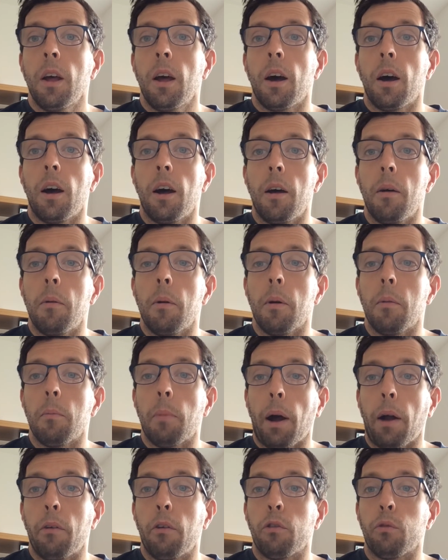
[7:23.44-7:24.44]
And
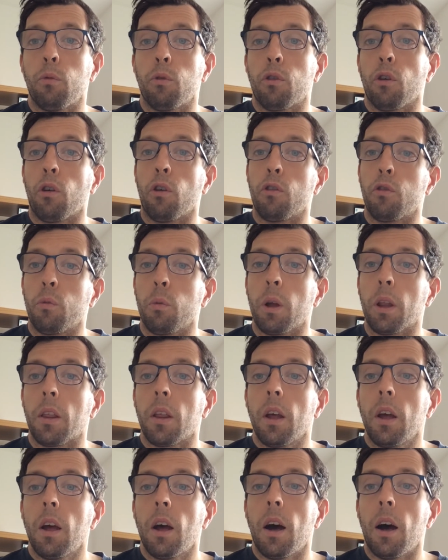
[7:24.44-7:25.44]
Paris retorts
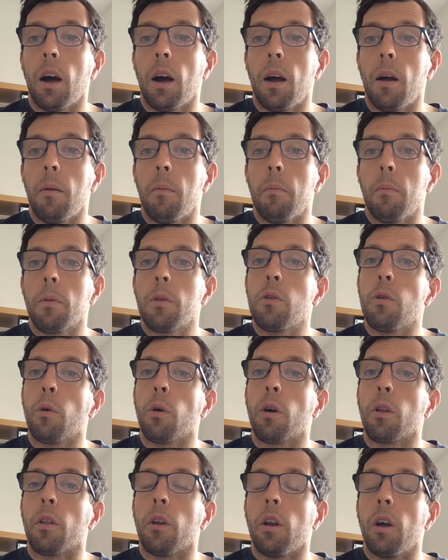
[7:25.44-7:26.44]
with,
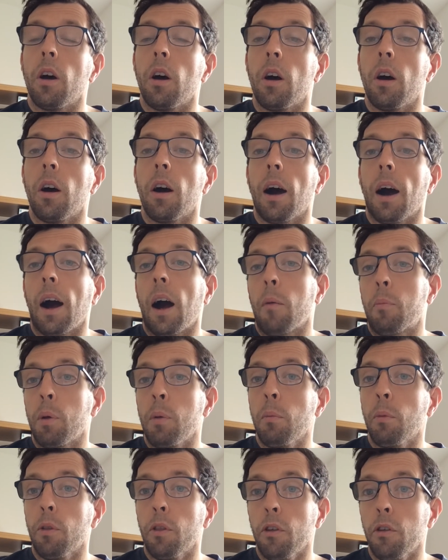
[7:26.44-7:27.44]
"Younger than her, a happy
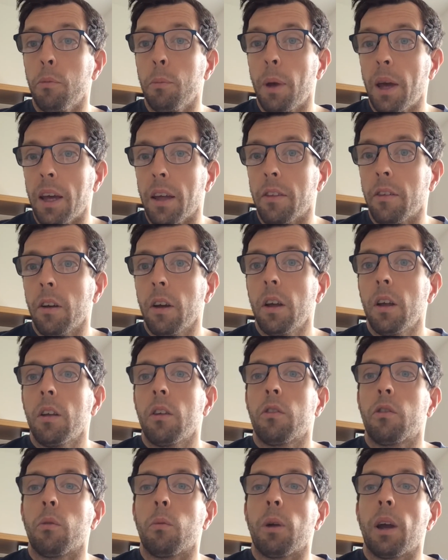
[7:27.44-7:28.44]
mother's maid."
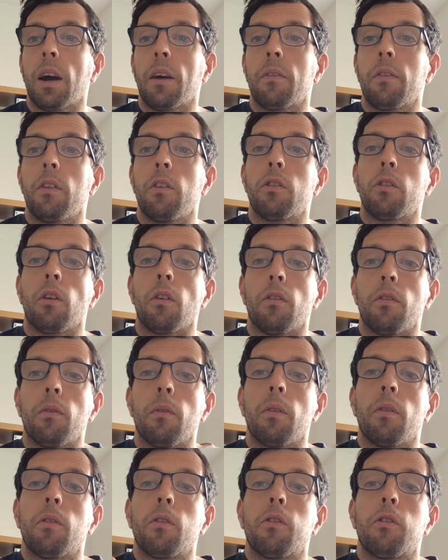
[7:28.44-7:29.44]
So we have this sort
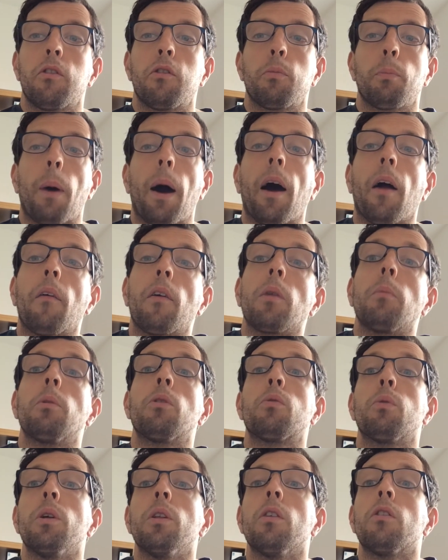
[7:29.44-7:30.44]
of sparring
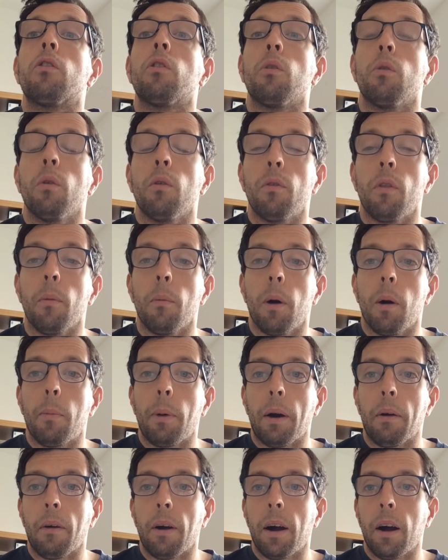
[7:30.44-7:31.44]
between the two of them
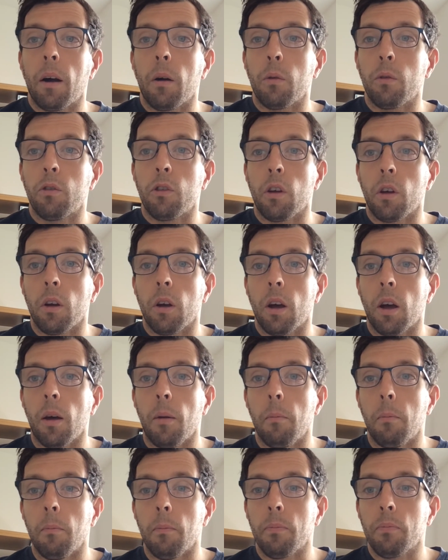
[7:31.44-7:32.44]
about
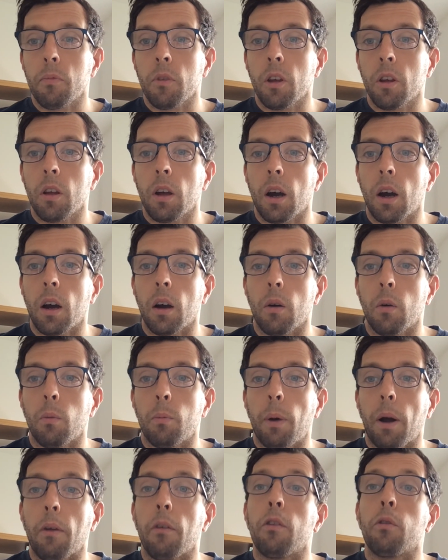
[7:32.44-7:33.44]
how
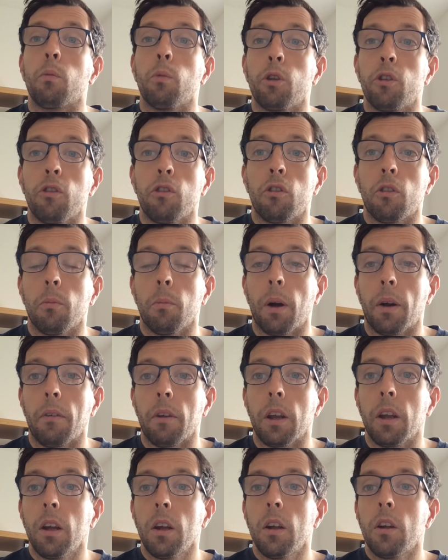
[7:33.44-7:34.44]
Paris wishes to
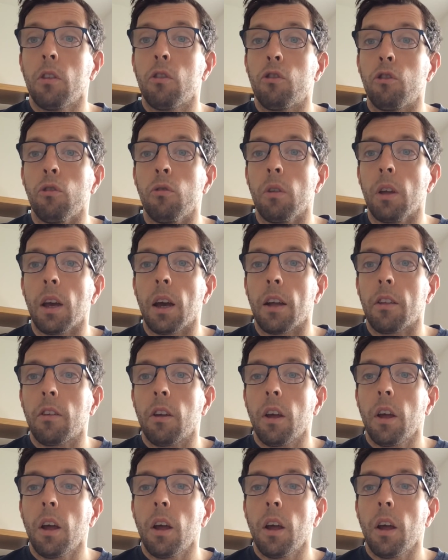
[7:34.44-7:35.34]
marry Juliet.